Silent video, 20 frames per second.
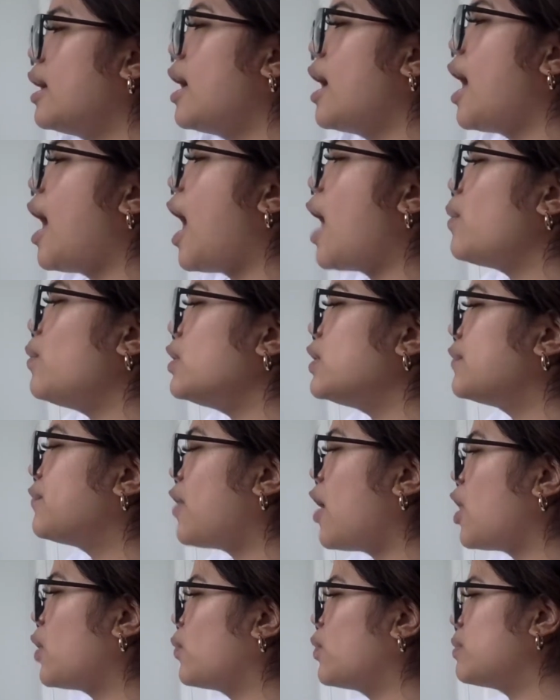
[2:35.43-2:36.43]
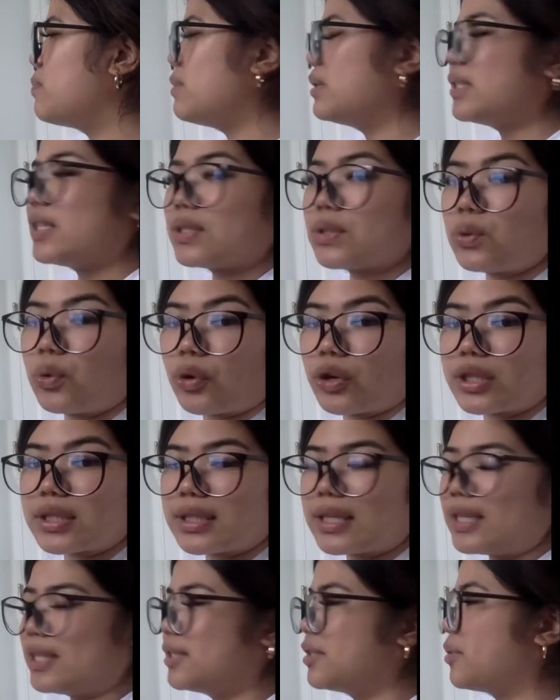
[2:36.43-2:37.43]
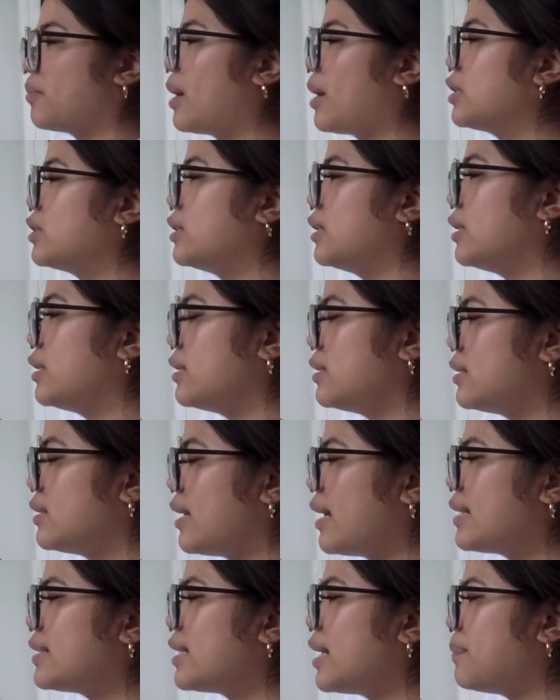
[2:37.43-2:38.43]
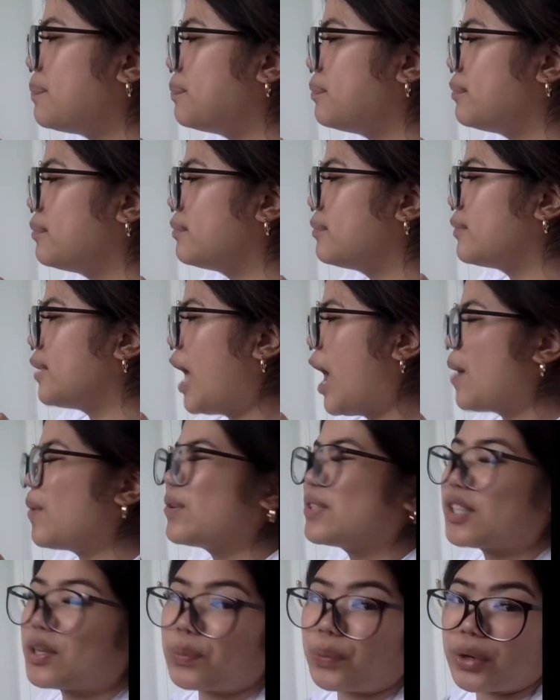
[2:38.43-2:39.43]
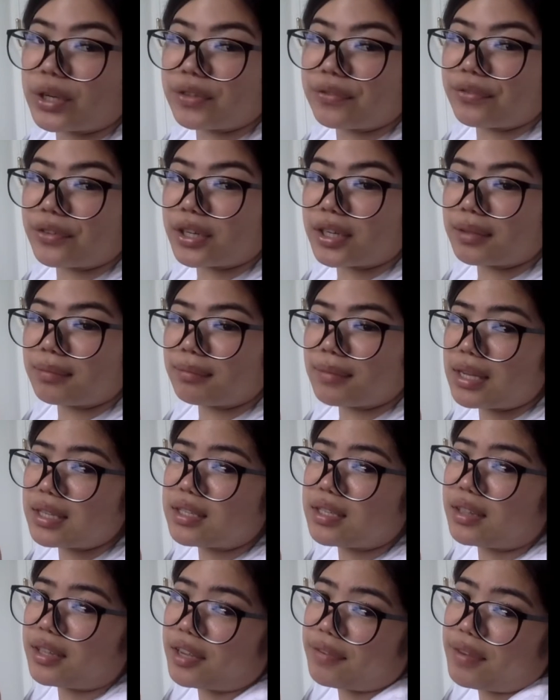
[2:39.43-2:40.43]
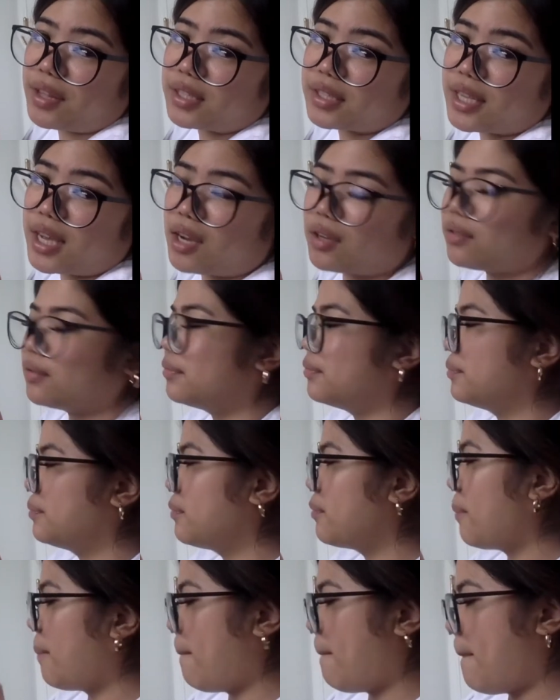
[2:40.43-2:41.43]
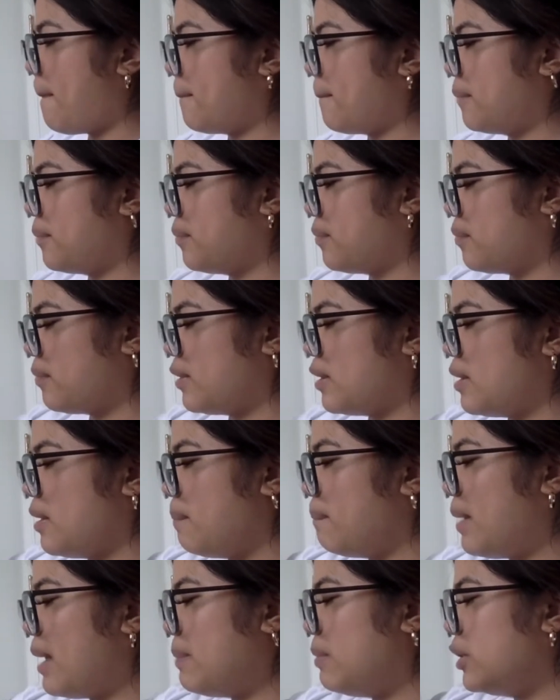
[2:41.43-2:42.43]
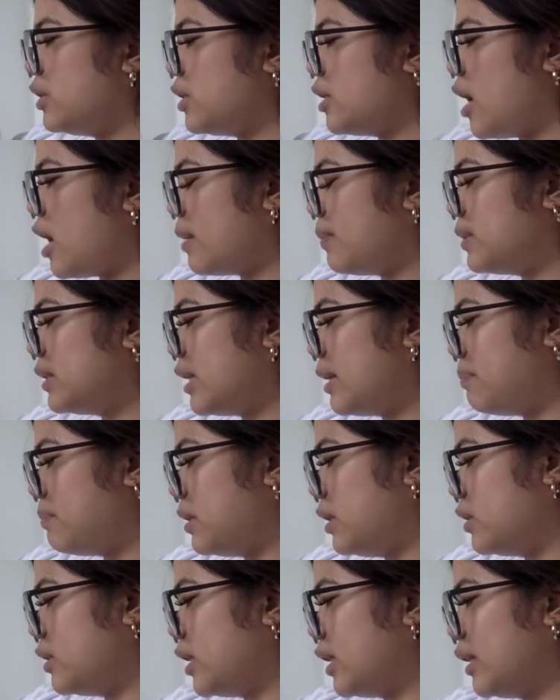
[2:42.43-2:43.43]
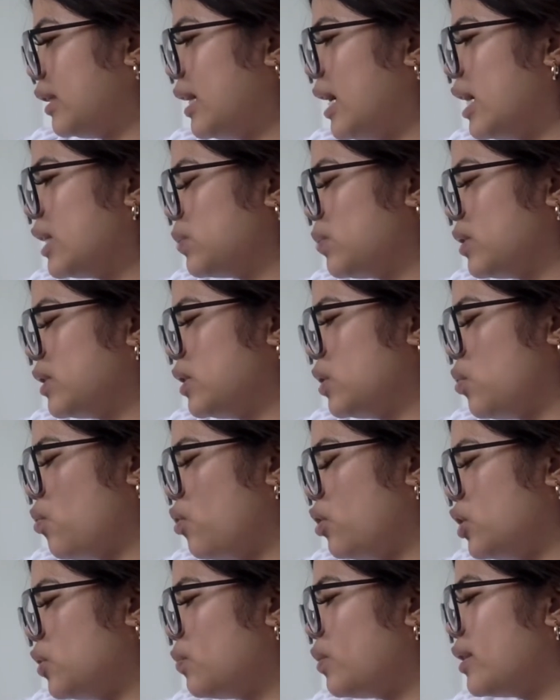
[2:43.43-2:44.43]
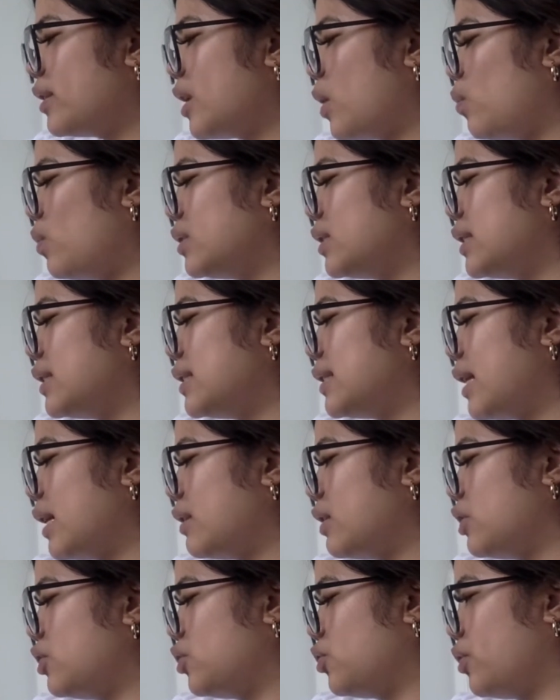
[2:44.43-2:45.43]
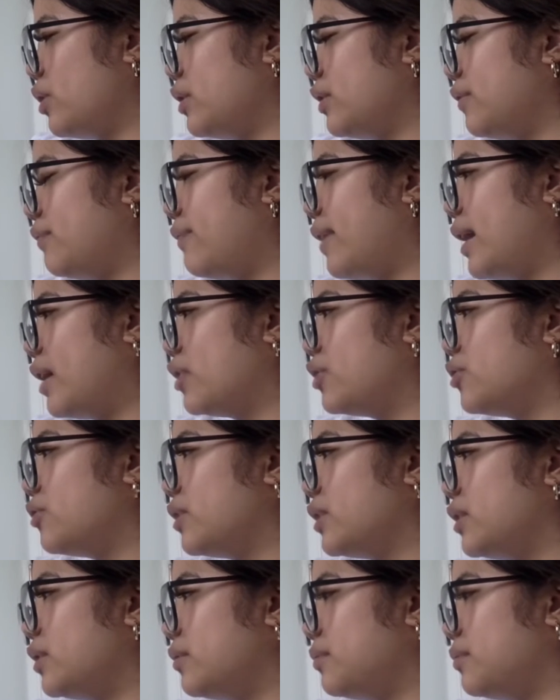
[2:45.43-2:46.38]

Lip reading: I was following Mrs. Gorski's directions, except I was on one foot until I fell down. Maybe she got upset because our class was the only one that wasn't standing during the fire drill.